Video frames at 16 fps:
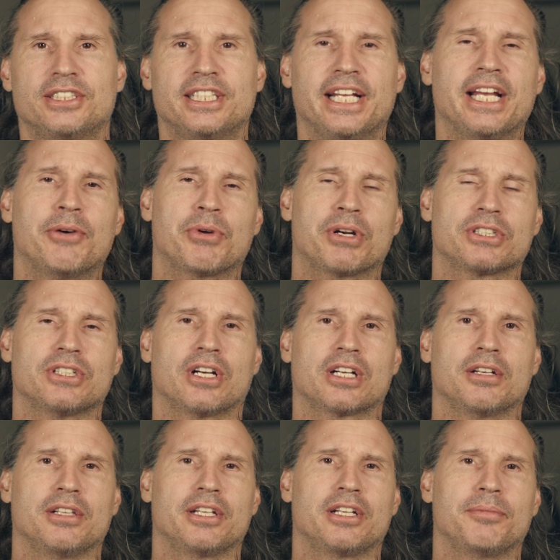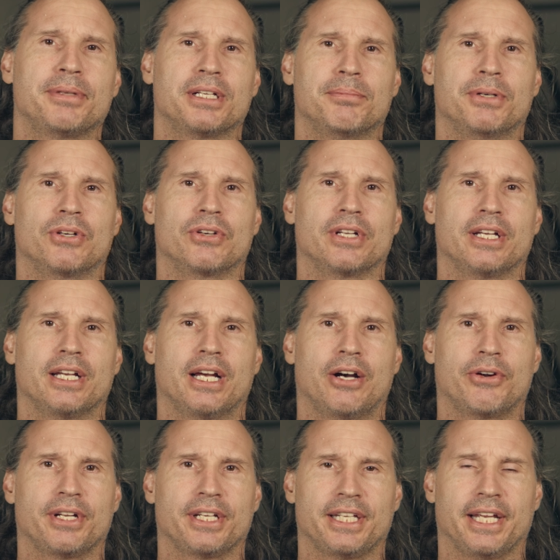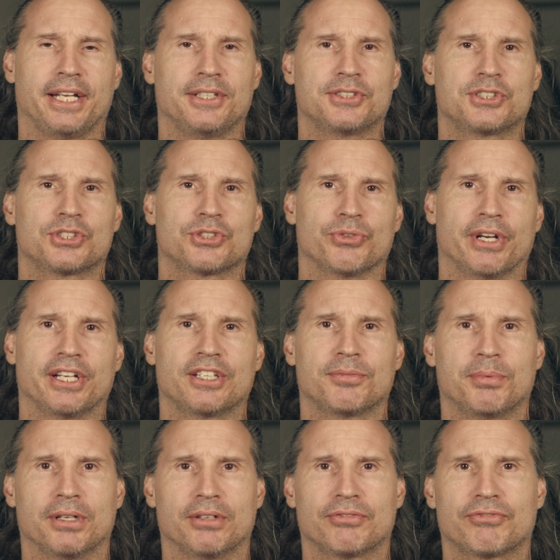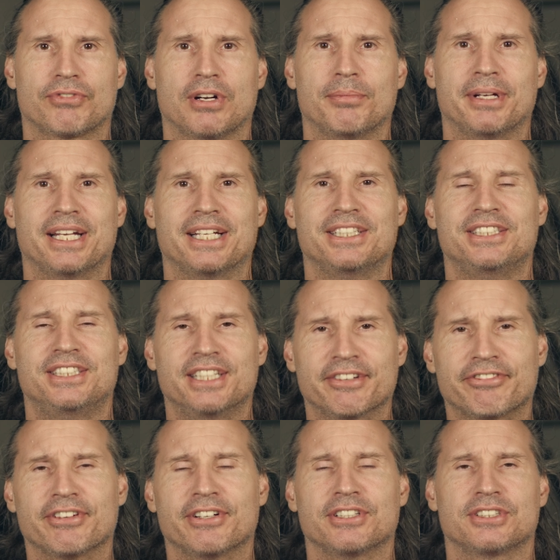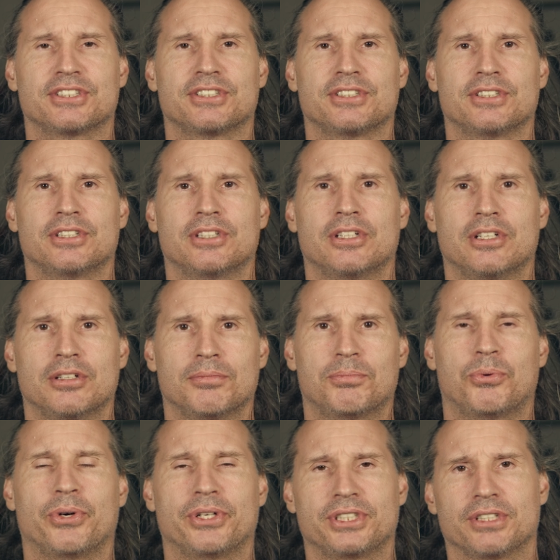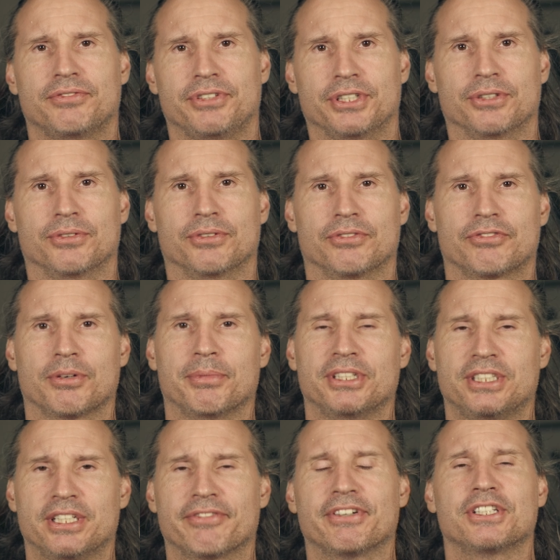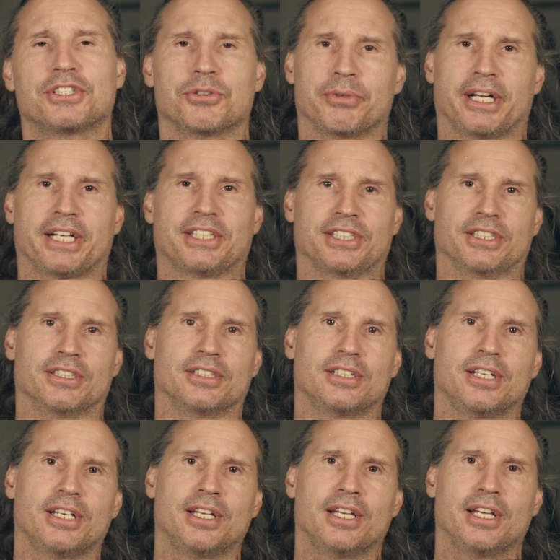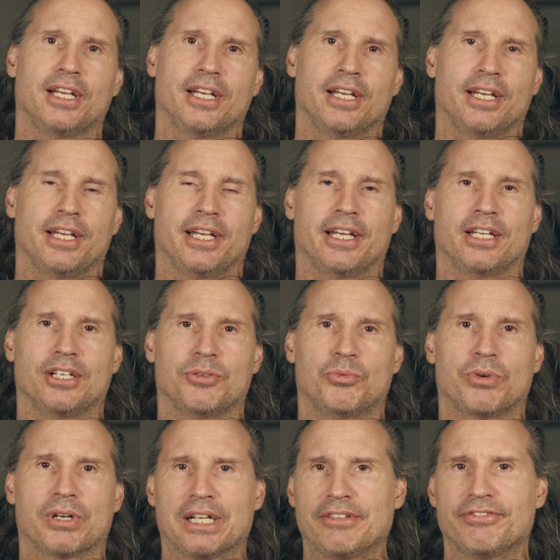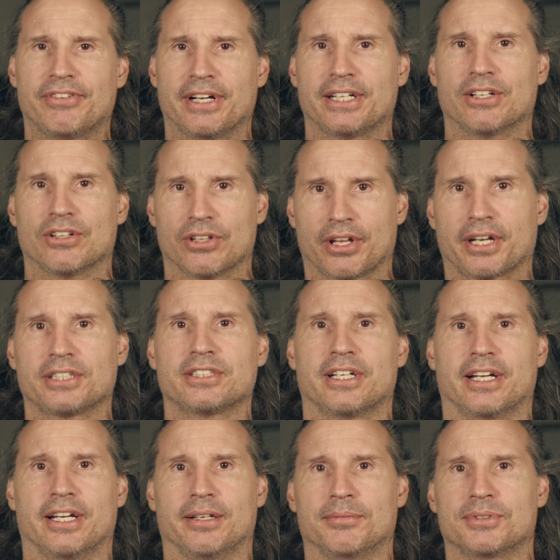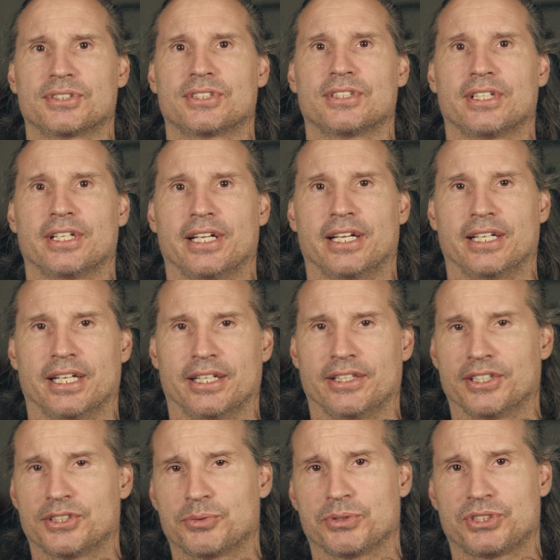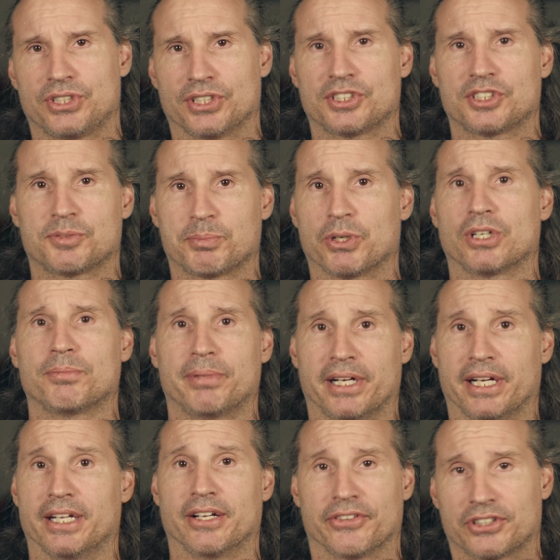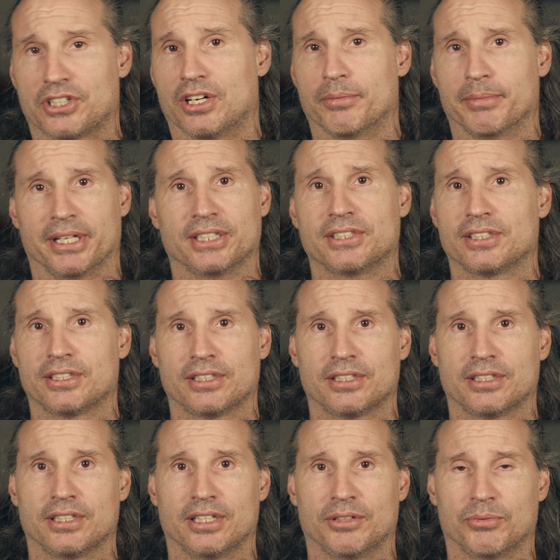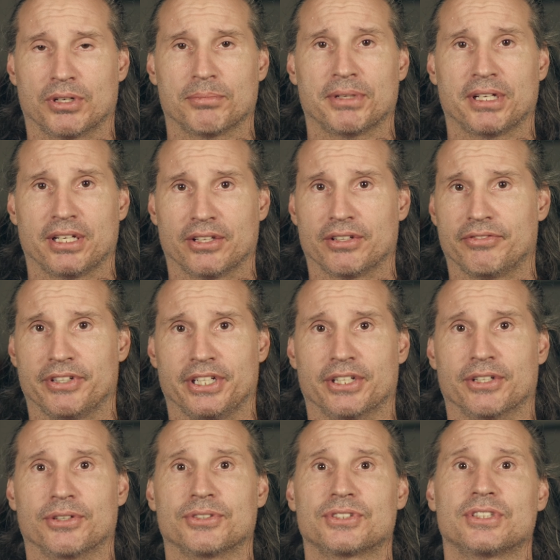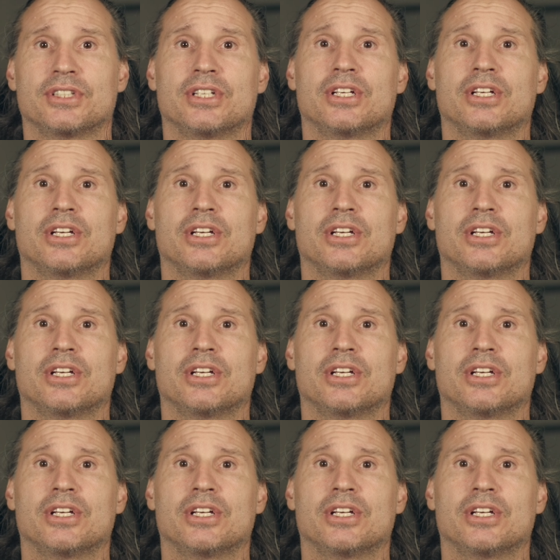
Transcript: today I want to talk a little bit about how to gain strength, but from a different point of view, from a different direction. And what I find a lot of times, and this was just spurred by another comment in one of my other videos,